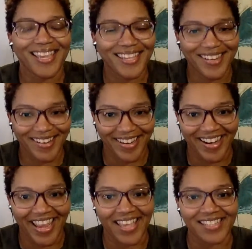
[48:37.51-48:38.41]
your ear
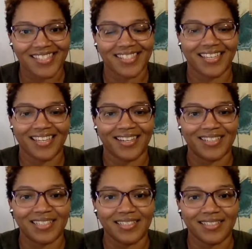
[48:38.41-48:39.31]
gates,
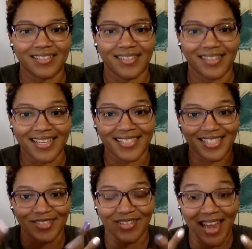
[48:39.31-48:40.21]
on the things
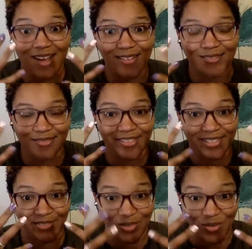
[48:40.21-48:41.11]
that you allow
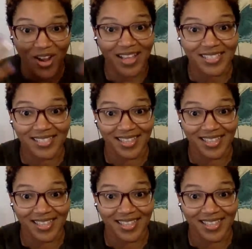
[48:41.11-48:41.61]
yourself to watch,